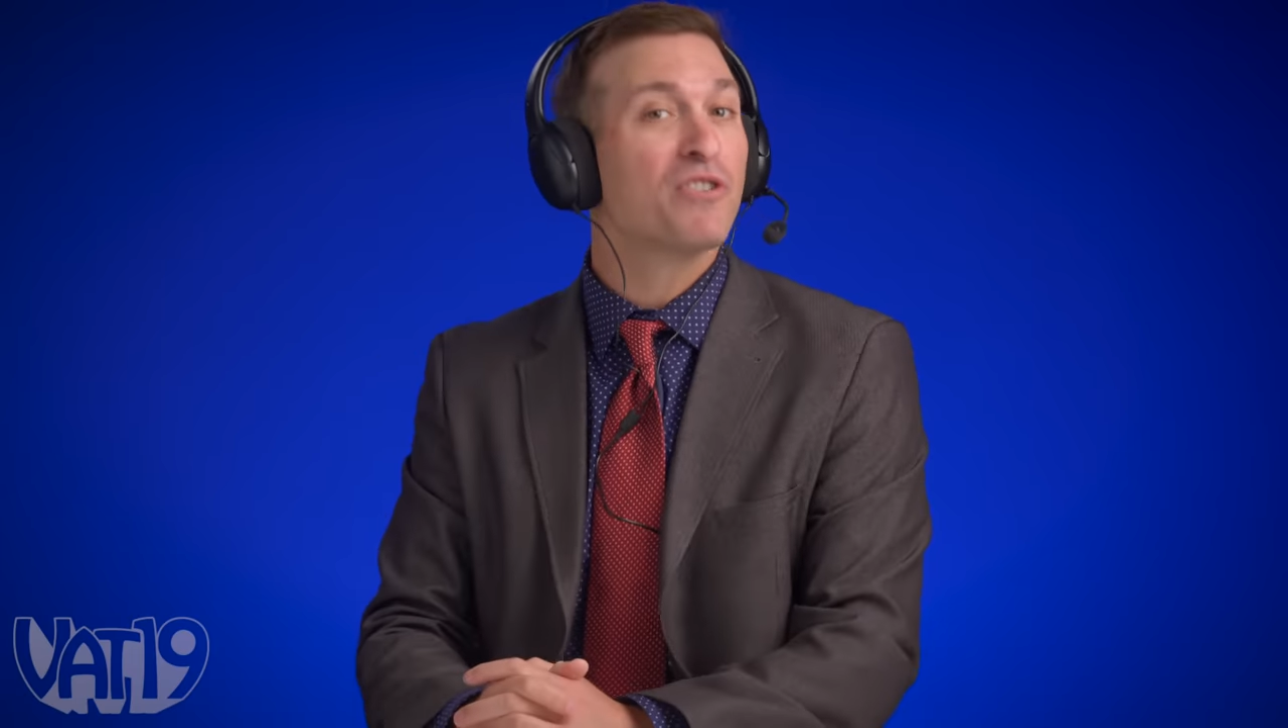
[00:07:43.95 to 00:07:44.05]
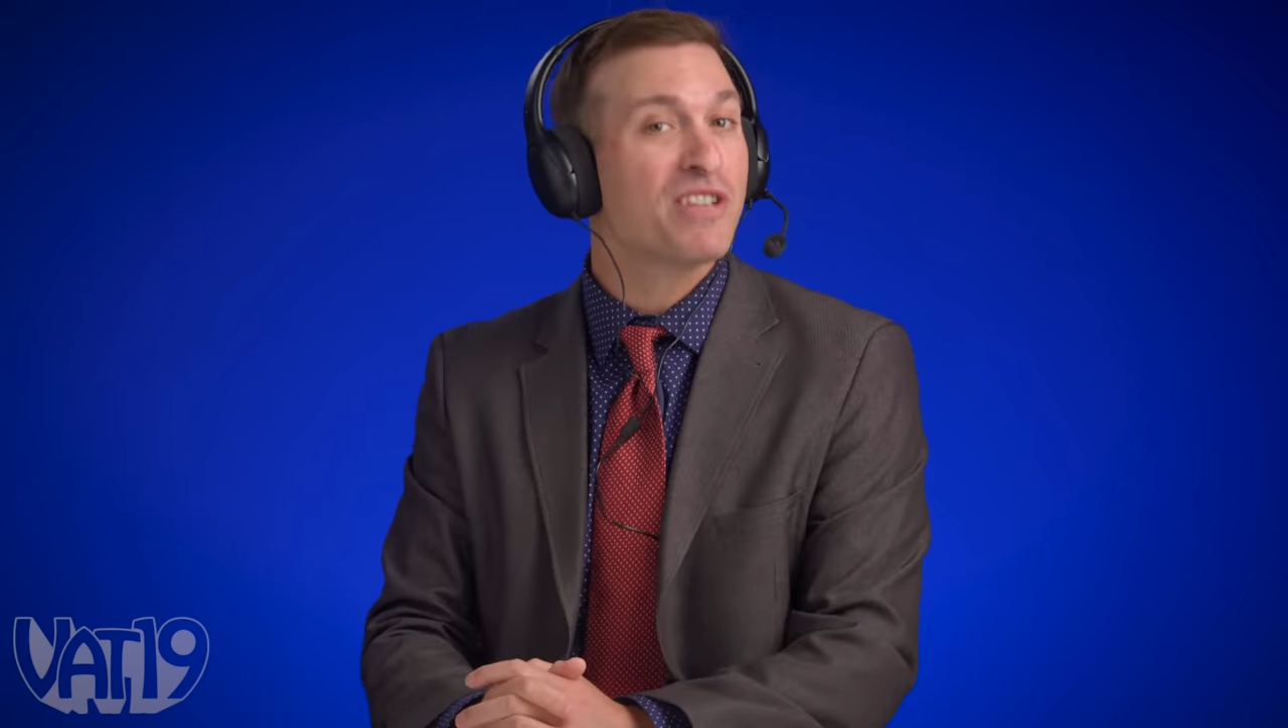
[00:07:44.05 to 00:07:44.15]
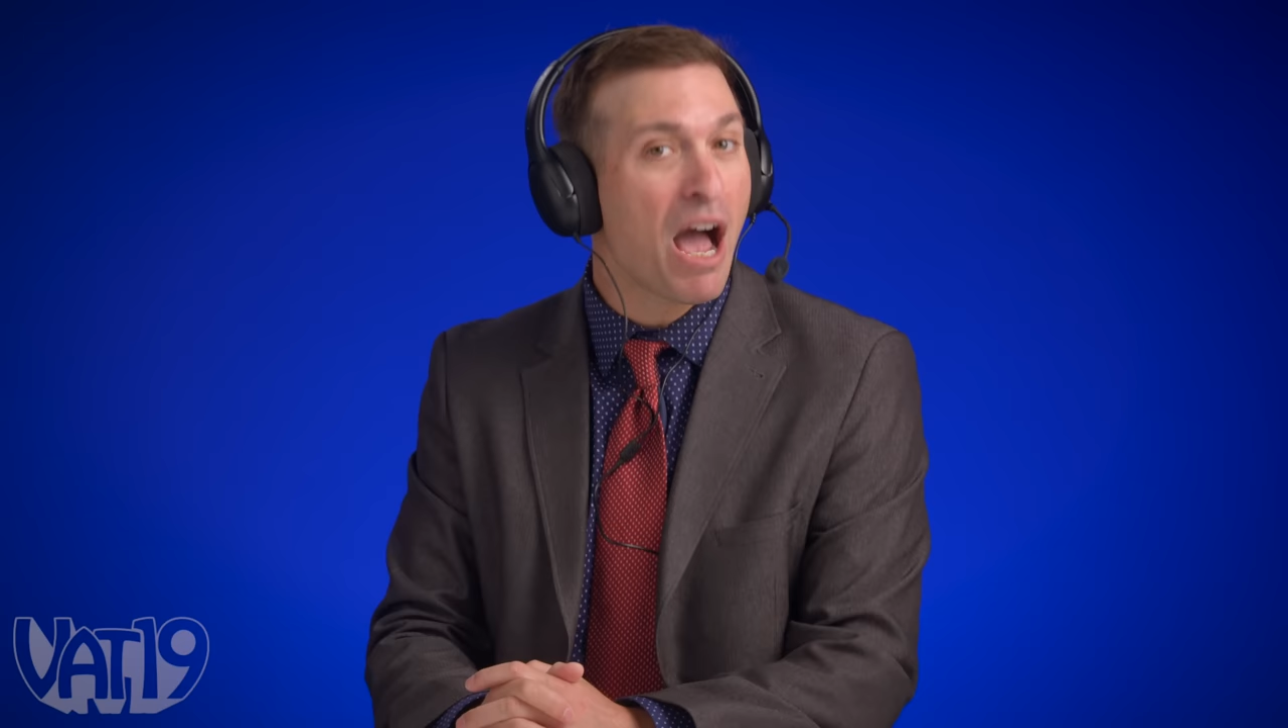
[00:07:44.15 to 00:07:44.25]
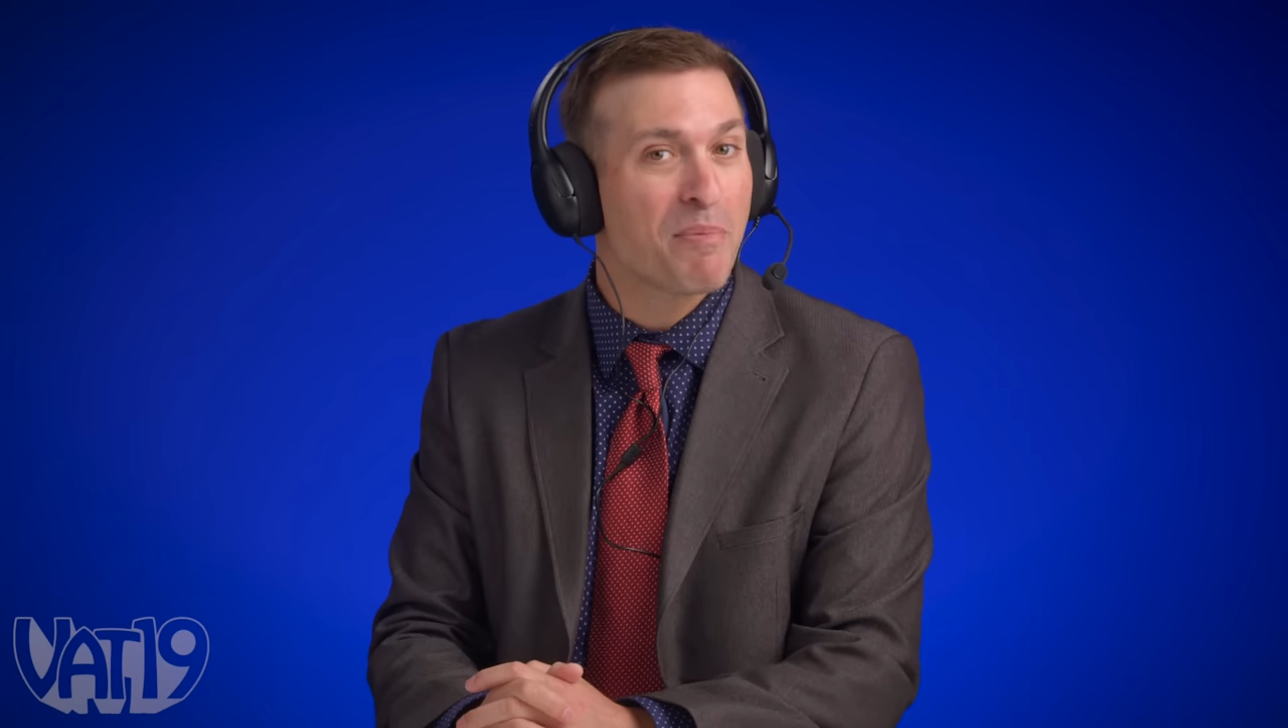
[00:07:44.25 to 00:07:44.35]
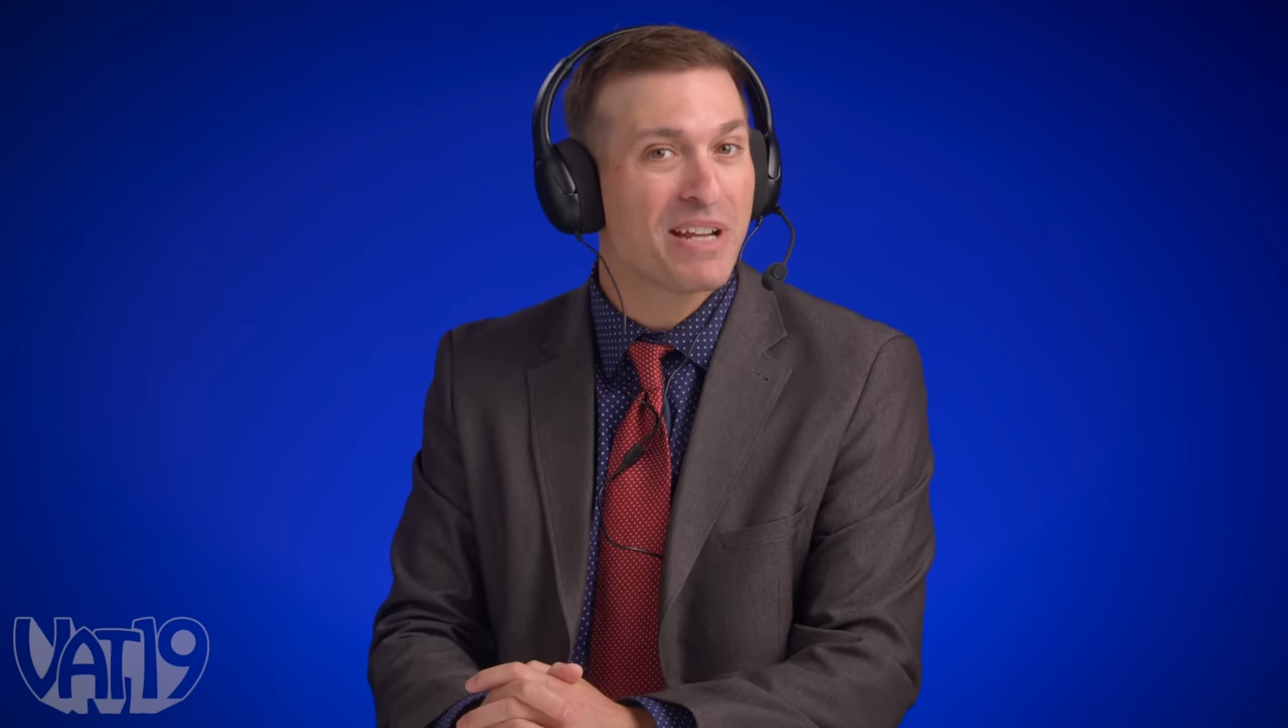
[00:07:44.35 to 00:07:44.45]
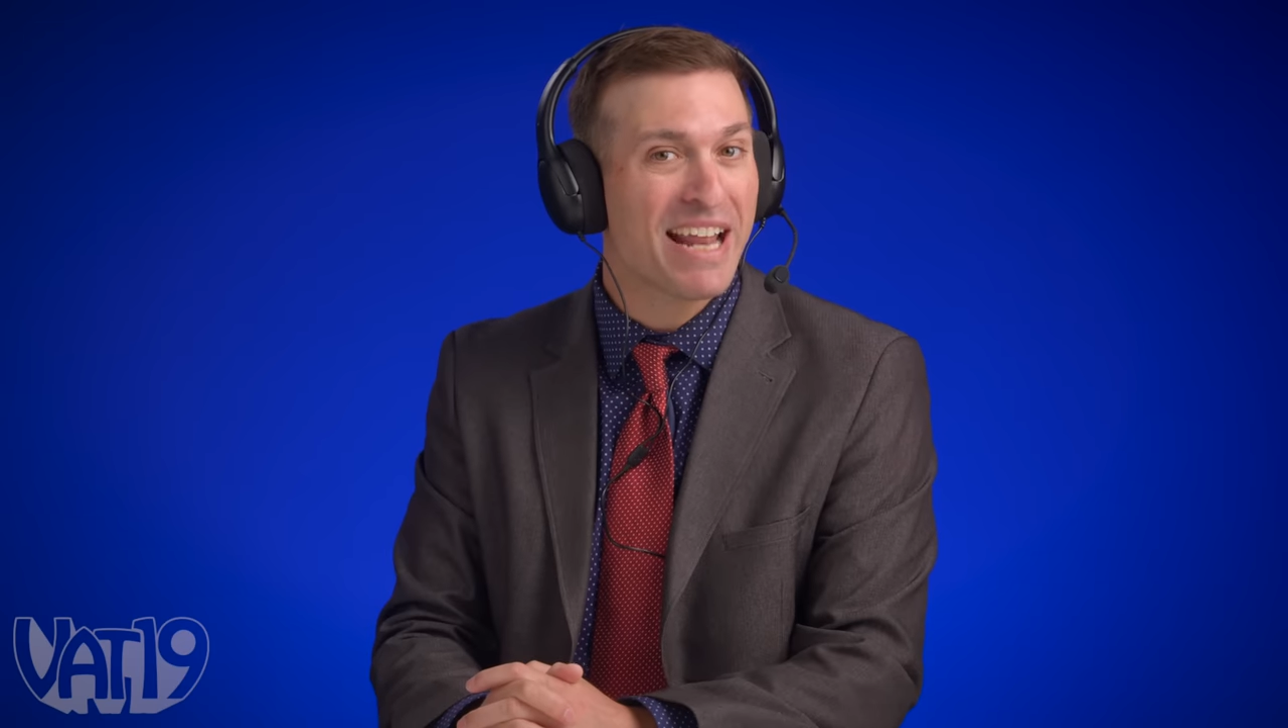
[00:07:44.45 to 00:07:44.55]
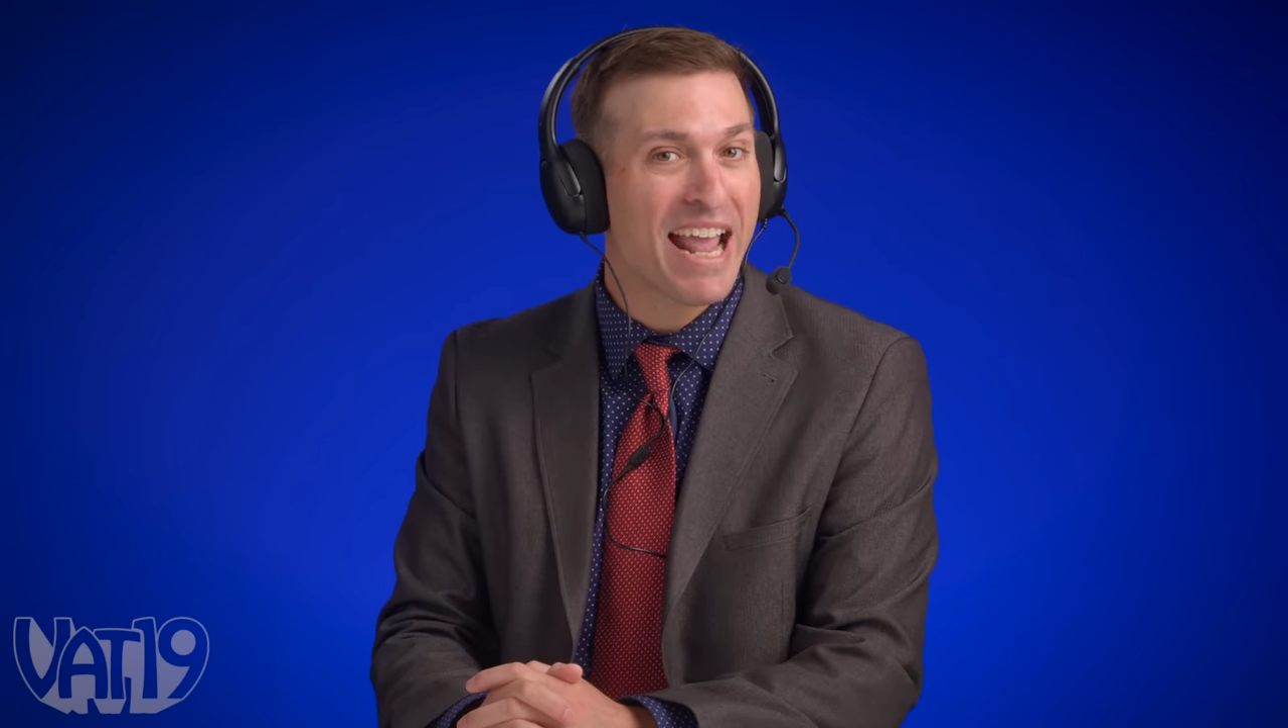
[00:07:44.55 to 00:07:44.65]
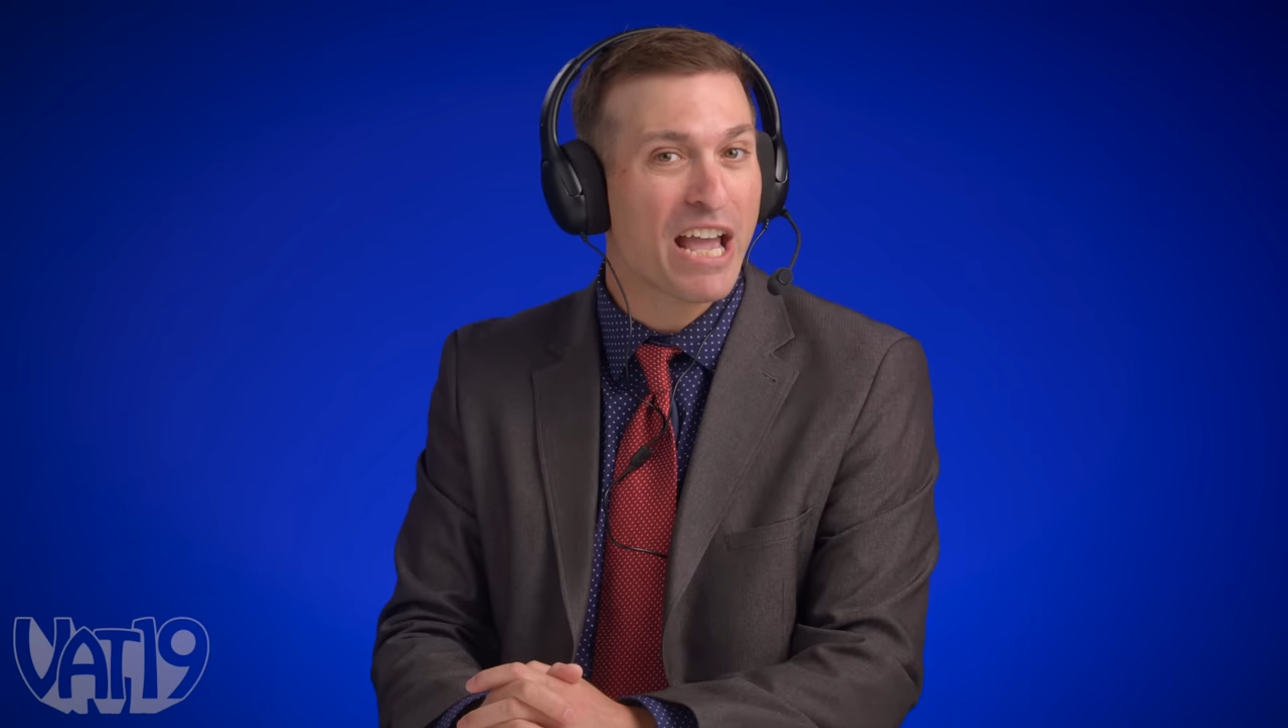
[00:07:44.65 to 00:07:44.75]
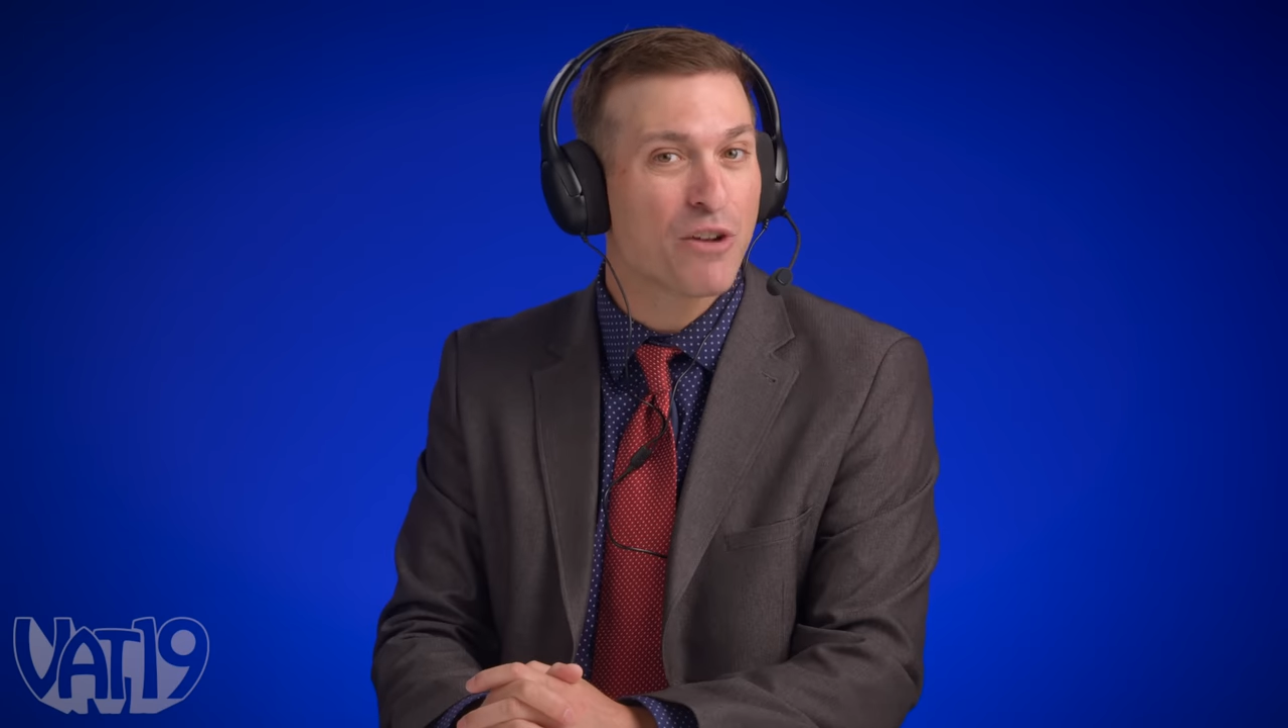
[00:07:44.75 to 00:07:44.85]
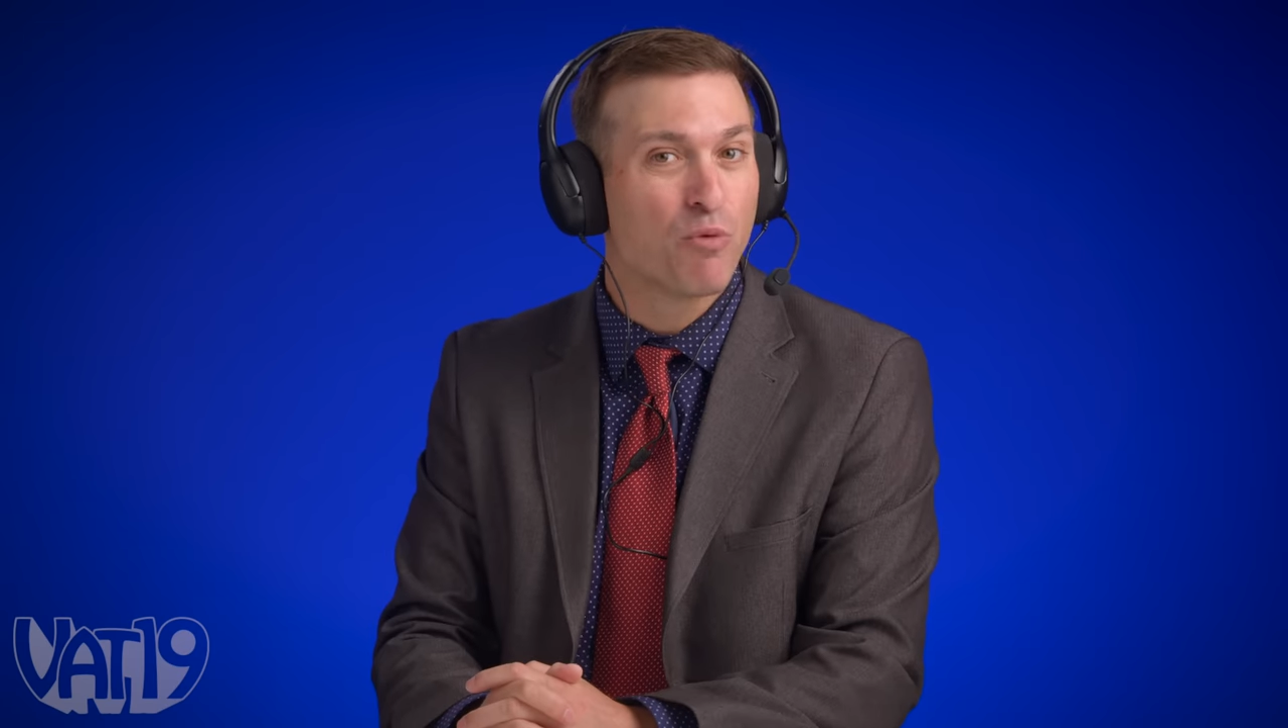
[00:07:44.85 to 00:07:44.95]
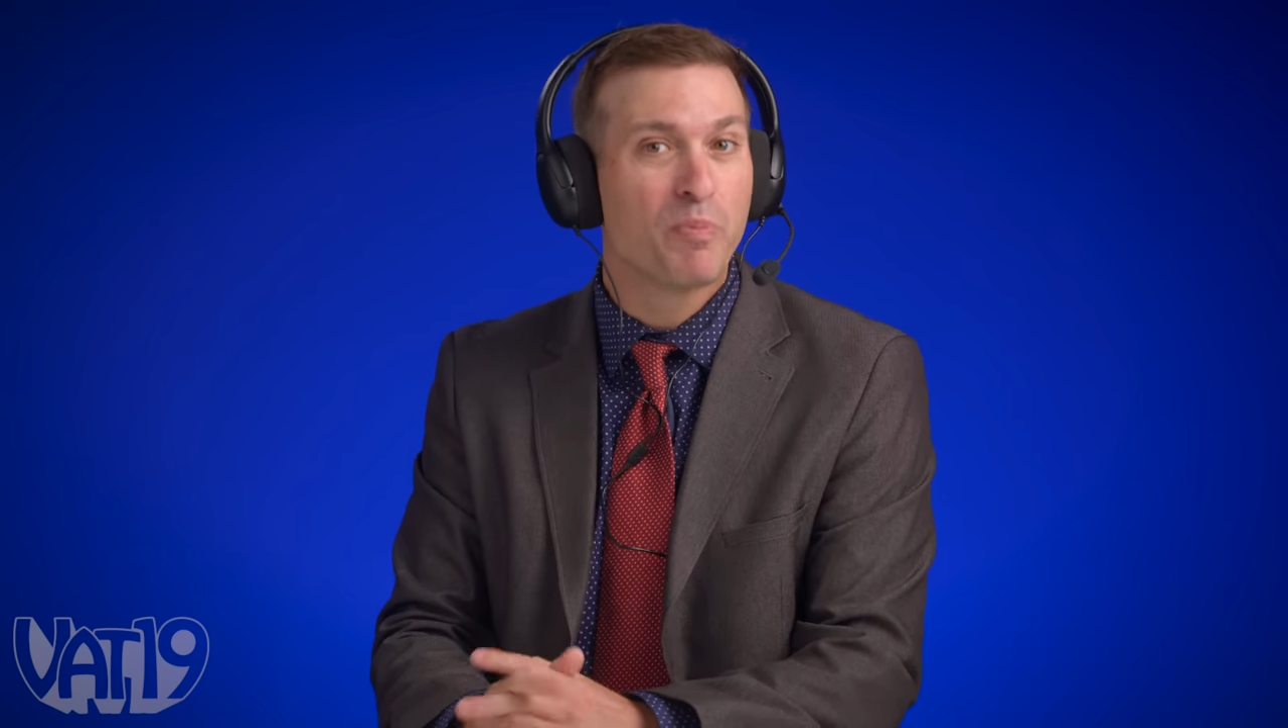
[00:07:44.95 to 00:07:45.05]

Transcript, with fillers: your dominant hand